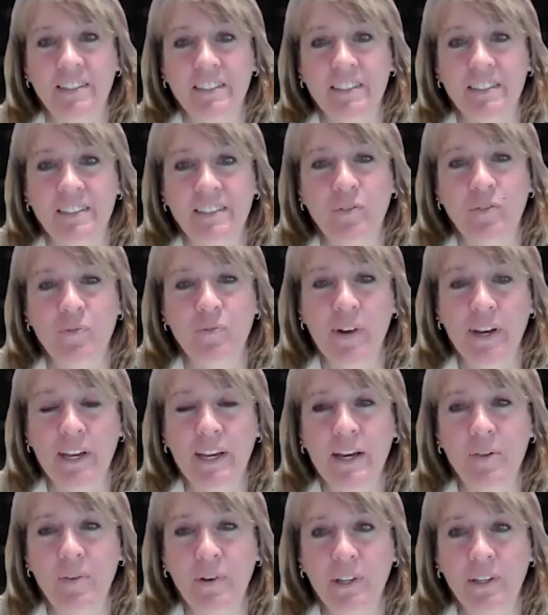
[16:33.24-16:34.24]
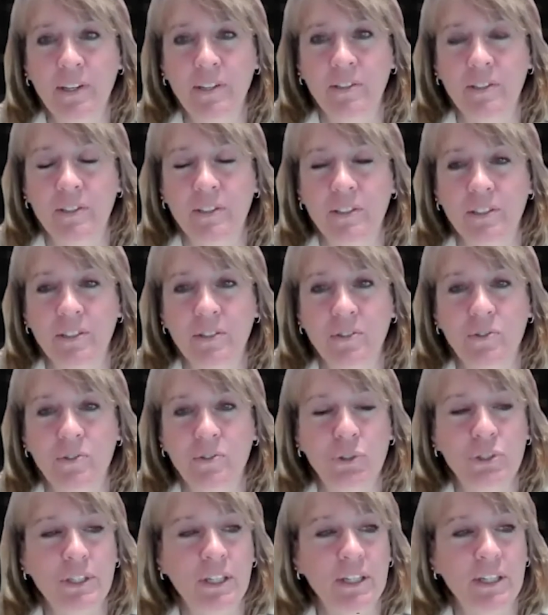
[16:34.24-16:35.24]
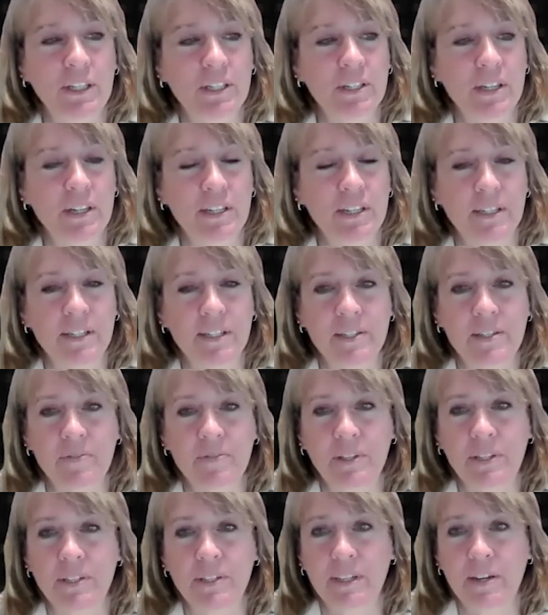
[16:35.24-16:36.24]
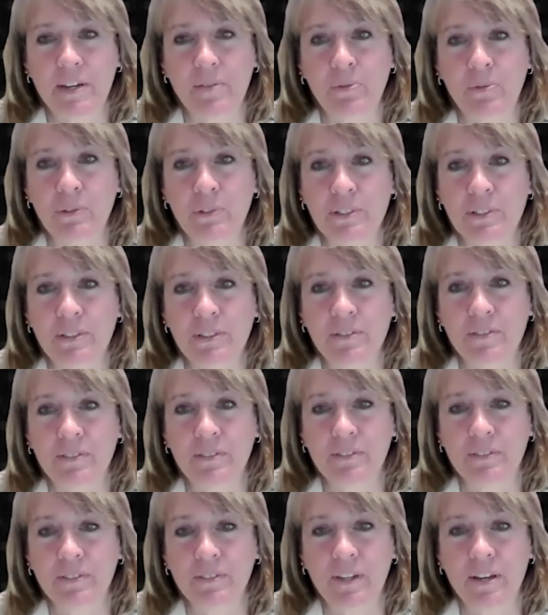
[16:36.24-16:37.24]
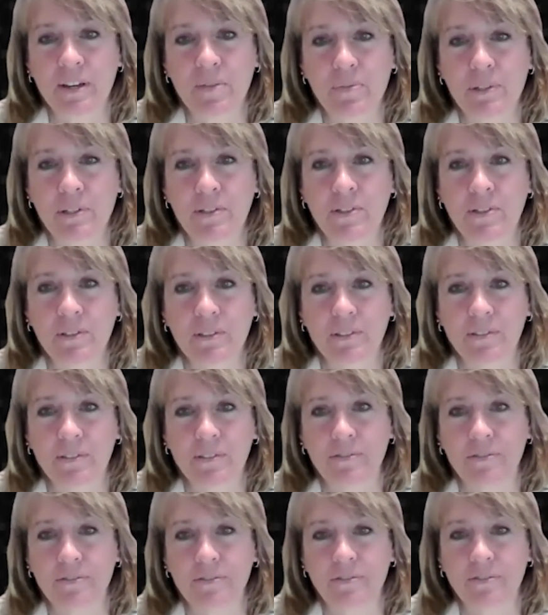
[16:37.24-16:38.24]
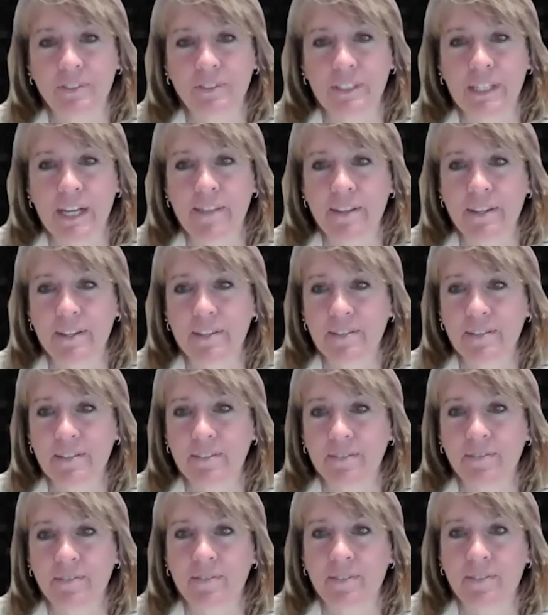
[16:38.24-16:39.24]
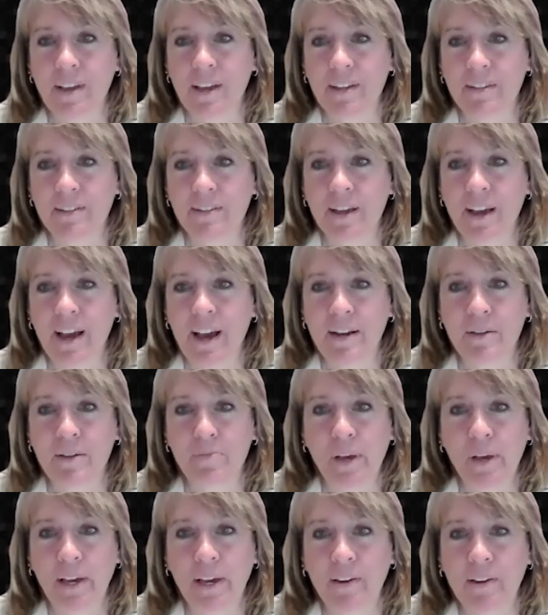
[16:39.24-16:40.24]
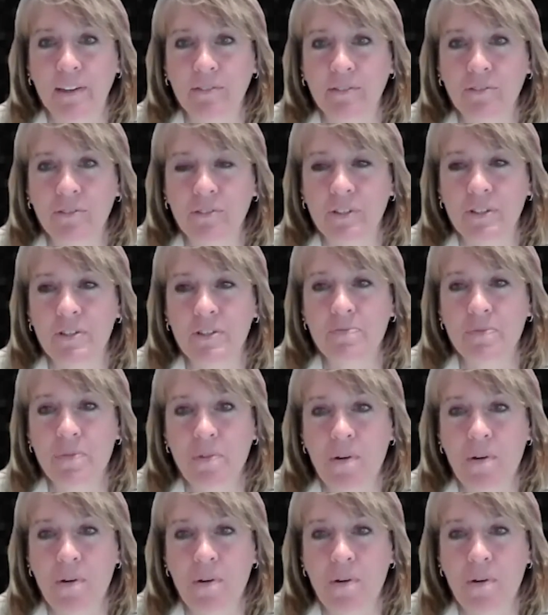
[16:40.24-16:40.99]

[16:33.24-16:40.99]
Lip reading: So Mike, how about you? Can you share some examples of companies who have done this and had it pay off for them?